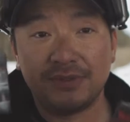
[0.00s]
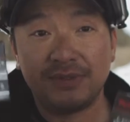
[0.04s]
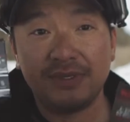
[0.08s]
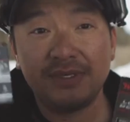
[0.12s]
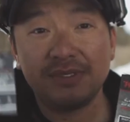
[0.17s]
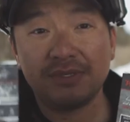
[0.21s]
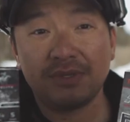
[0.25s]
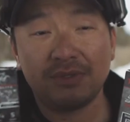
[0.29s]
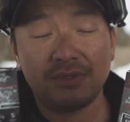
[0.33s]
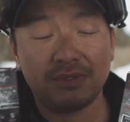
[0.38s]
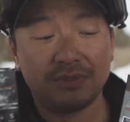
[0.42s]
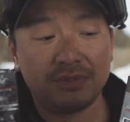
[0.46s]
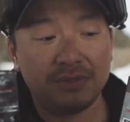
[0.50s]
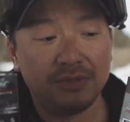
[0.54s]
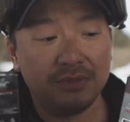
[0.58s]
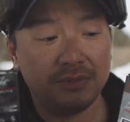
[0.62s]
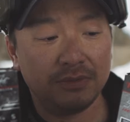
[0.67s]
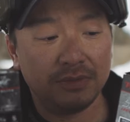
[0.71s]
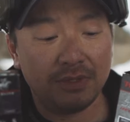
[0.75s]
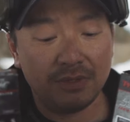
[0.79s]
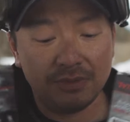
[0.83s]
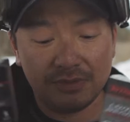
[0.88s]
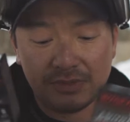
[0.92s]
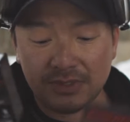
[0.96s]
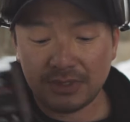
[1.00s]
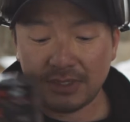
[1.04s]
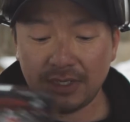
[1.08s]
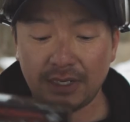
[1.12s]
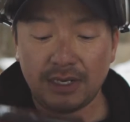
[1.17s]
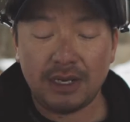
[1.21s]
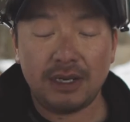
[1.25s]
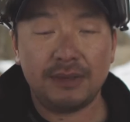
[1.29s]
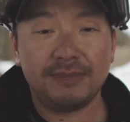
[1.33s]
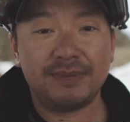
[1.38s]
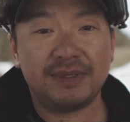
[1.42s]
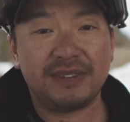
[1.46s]
So these are the two loads
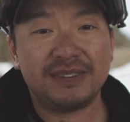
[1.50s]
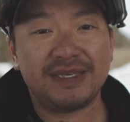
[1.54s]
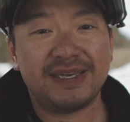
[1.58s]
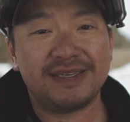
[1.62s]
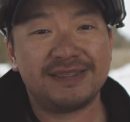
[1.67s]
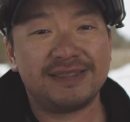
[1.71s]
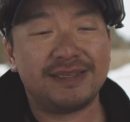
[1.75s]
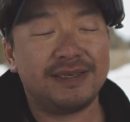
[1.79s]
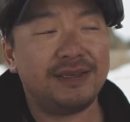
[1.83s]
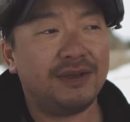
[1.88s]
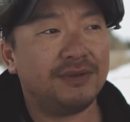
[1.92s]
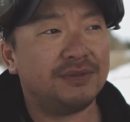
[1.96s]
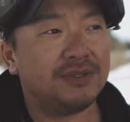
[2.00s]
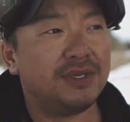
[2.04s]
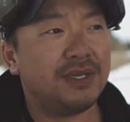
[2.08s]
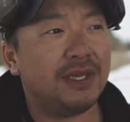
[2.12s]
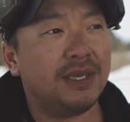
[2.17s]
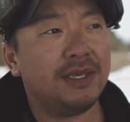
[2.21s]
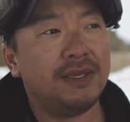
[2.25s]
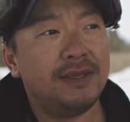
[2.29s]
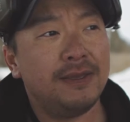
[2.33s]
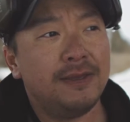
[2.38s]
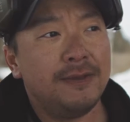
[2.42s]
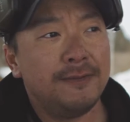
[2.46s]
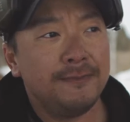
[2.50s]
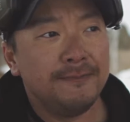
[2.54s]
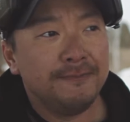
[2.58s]
that I'll be testing out today.